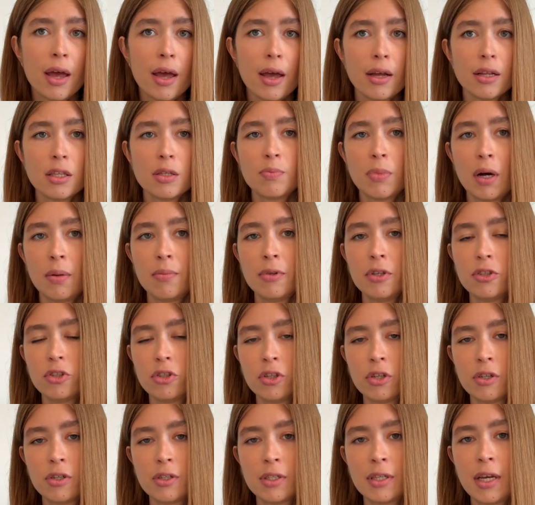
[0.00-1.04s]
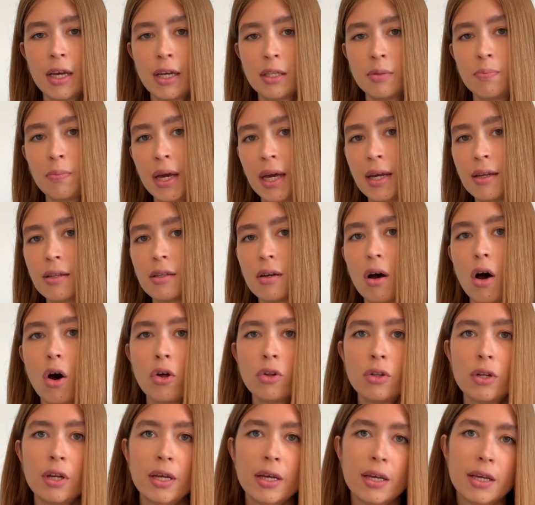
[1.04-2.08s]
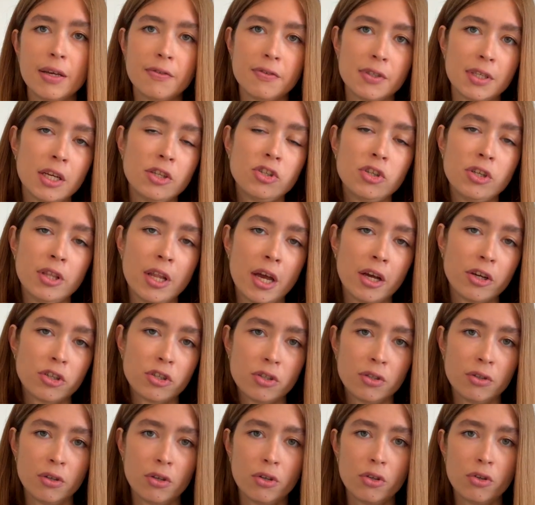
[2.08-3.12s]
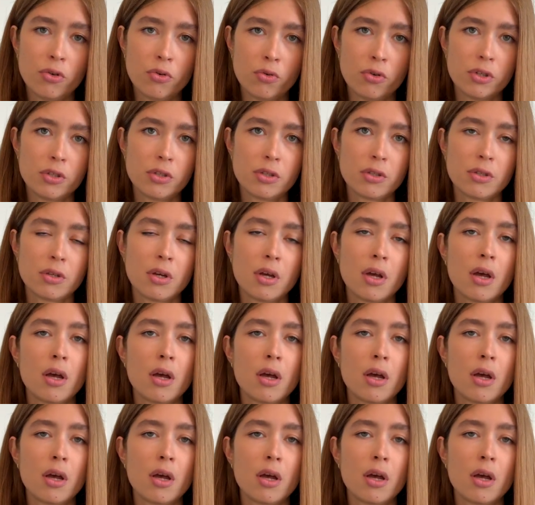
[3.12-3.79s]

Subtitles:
and publishers get paid only if such an action occurs.